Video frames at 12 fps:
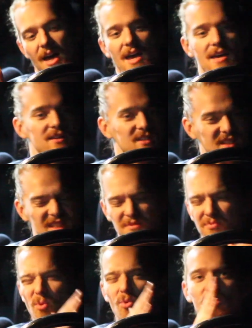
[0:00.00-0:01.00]
end, it keeps
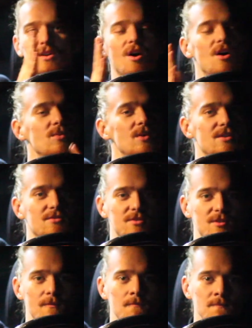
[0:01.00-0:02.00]
pulling all the way
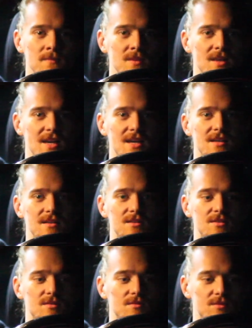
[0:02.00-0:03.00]
through
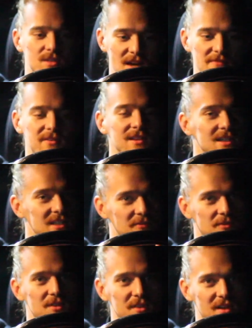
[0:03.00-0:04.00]
is definitely
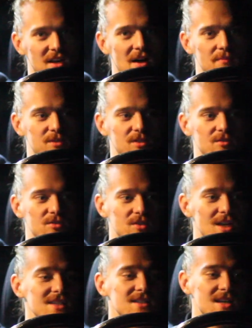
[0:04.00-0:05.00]
different than the Cobb Tune. So
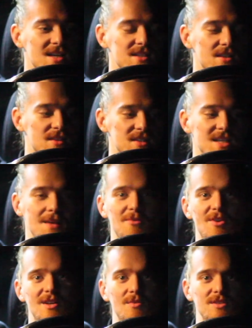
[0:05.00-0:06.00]
that's nice that this time
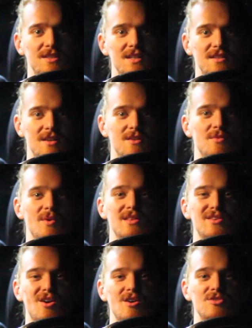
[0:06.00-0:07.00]
around, it wasn't necessarily the way
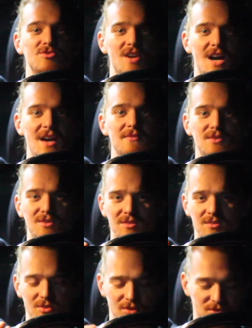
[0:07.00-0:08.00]
the car
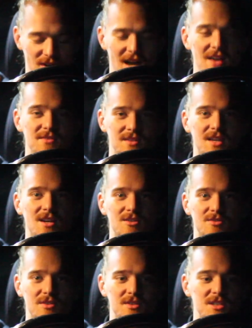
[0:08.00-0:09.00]
drived or drives and the
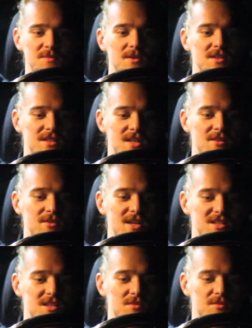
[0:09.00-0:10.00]
characteristics, but instead it
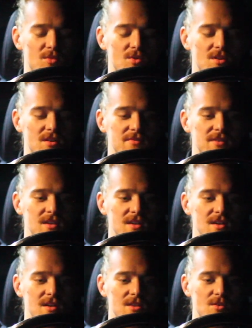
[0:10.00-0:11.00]
actually was more of
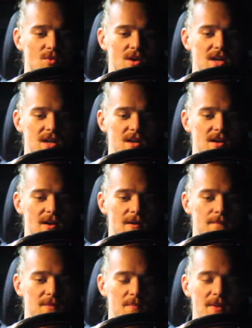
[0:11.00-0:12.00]
the way
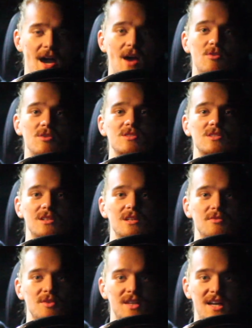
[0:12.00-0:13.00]
um, the power is
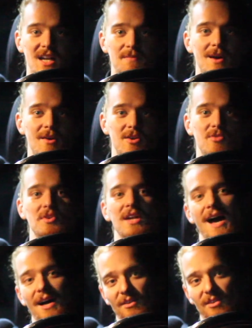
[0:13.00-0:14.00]
delivered and the kind of power you get
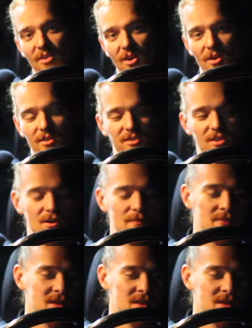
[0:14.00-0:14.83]
out of the car. So